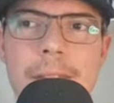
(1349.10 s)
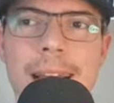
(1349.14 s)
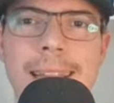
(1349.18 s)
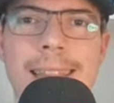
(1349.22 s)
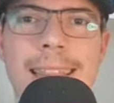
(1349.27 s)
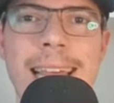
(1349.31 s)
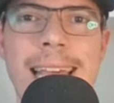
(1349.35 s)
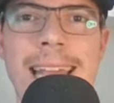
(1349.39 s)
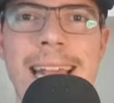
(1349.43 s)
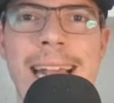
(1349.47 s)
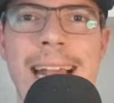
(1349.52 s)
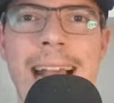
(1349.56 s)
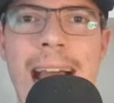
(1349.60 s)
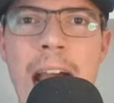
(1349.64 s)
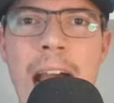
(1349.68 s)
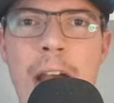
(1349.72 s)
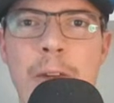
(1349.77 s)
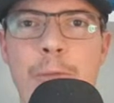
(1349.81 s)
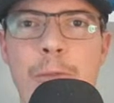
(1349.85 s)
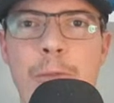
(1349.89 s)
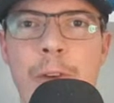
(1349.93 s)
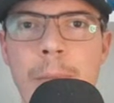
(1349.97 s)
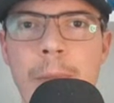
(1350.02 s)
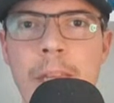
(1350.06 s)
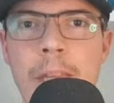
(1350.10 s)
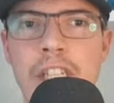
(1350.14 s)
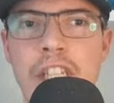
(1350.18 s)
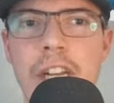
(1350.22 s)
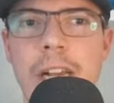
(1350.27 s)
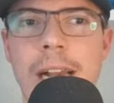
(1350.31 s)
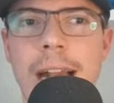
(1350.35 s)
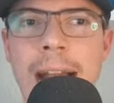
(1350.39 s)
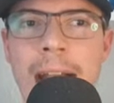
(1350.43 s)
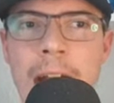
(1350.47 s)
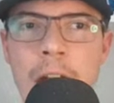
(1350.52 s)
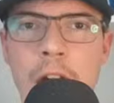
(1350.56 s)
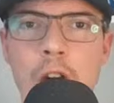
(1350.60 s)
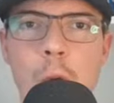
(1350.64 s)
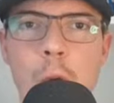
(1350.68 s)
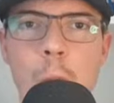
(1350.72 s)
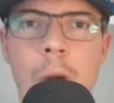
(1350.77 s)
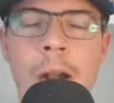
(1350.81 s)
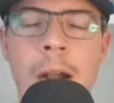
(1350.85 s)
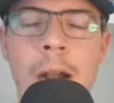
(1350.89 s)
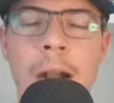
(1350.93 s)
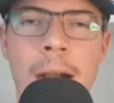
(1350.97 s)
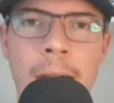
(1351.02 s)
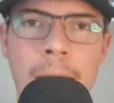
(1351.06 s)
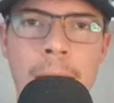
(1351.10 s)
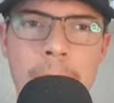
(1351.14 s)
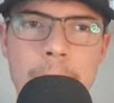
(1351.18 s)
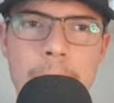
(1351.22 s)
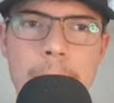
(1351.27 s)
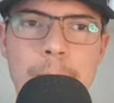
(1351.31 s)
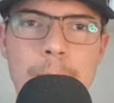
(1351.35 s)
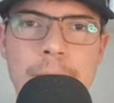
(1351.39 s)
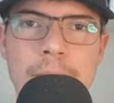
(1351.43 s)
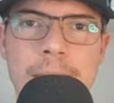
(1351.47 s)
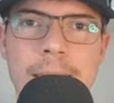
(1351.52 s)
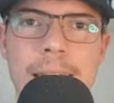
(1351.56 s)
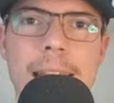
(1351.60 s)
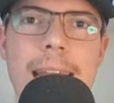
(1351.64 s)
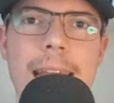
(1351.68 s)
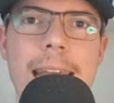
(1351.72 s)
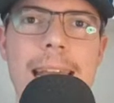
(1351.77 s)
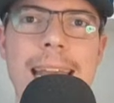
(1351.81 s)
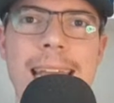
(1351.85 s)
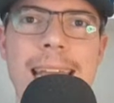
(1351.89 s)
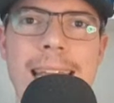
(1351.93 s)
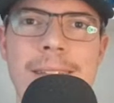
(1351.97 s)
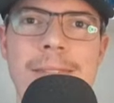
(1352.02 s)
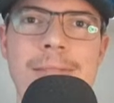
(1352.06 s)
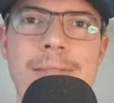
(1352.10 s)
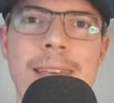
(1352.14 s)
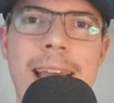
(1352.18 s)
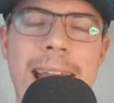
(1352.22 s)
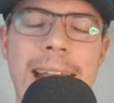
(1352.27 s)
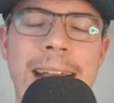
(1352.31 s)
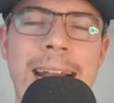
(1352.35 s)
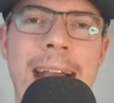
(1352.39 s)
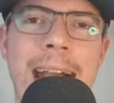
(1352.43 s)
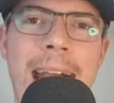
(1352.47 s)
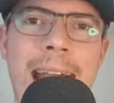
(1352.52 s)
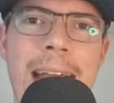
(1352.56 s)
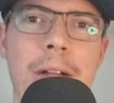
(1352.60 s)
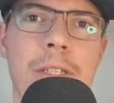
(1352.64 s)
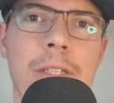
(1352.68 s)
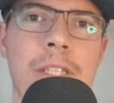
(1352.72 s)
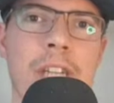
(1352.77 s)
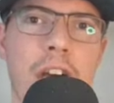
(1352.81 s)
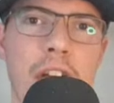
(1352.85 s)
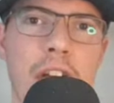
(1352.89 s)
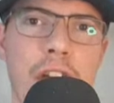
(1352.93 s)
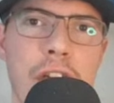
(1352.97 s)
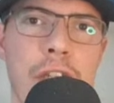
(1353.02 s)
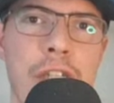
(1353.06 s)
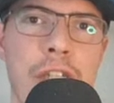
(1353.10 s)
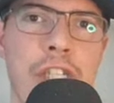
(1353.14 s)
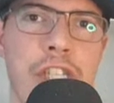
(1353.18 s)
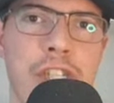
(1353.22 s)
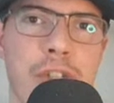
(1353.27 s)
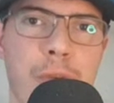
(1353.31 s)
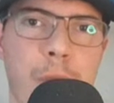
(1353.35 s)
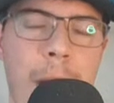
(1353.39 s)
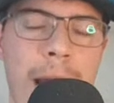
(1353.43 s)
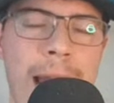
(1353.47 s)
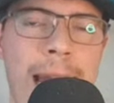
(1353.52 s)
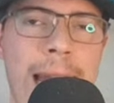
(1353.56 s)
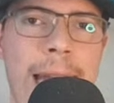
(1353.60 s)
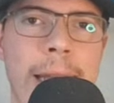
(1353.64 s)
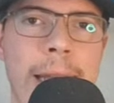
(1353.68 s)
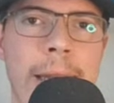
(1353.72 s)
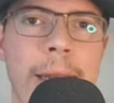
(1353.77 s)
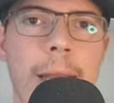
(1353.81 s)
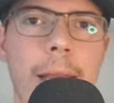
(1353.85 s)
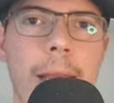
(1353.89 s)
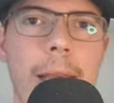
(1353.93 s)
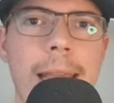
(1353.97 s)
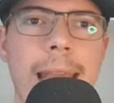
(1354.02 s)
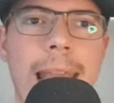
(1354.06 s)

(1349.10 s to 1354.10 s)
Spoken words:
that they got from the Chicago Cubs in that Kyle Tucker trade.